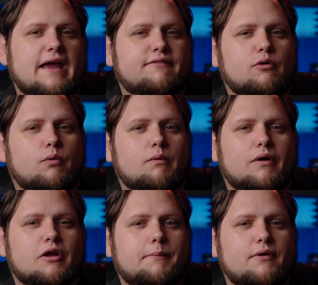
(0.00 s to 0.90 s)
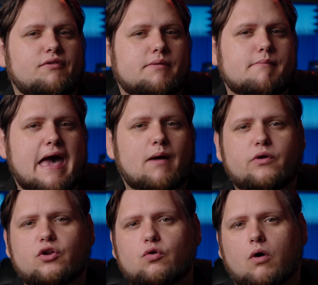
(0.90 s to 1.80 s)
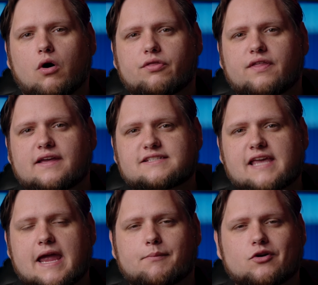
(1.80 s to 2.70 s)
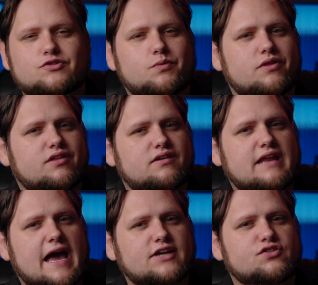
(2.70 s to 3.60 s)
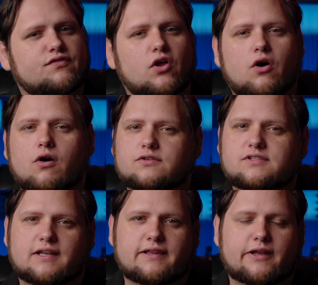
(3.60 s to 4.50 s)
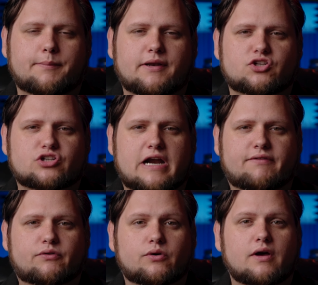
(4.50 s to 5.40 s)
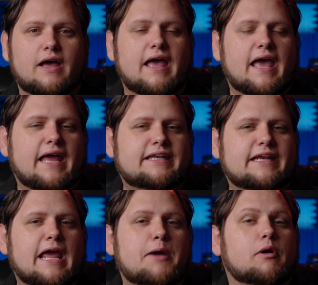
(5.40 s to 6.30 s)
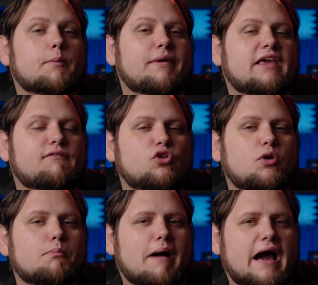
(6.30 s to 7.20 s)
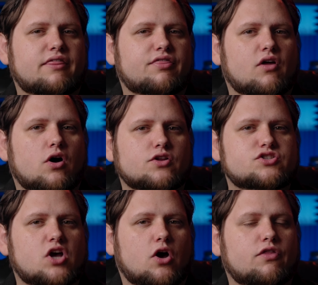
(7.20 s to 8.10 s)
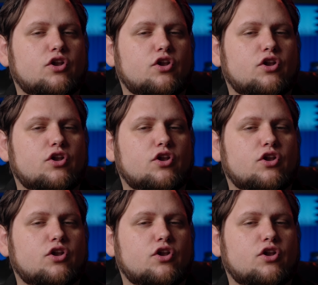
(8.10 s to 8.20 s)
Hey everyone, welcome to Moving Matt. We do all things cameras with a dash of vlogs and a little bit of travel. And today I'm going to be giving you my thoughts on the